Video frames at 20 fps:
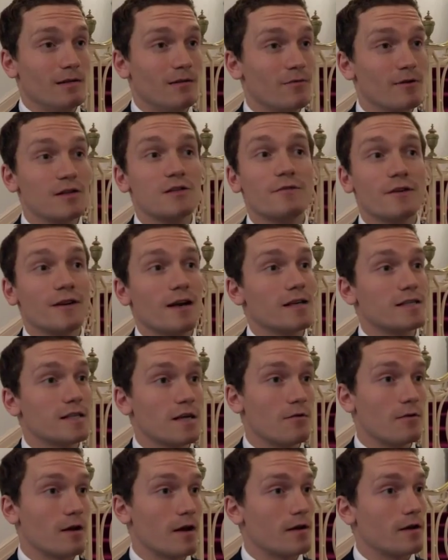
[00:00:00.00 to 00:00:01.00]
The first thing I
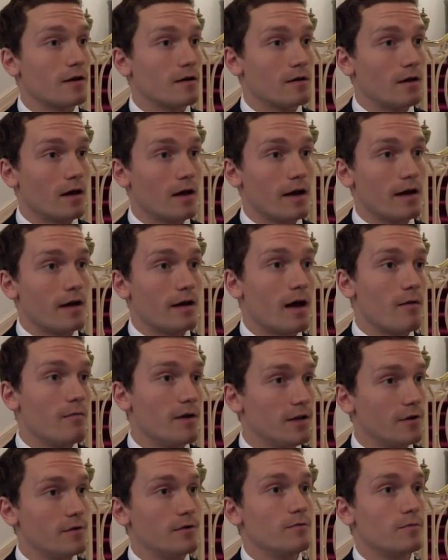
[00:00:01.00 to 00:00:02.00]
say when I, I, I
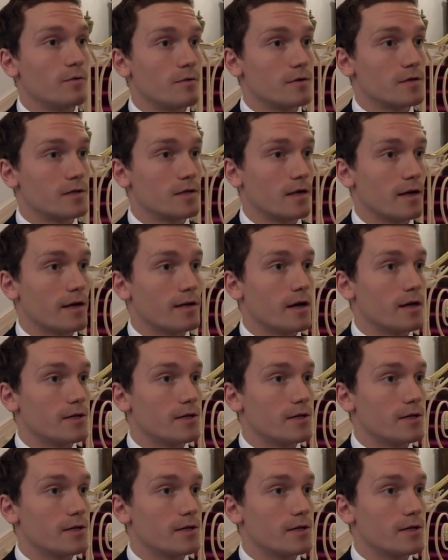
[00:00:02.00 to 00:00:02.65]
meet a new person, I,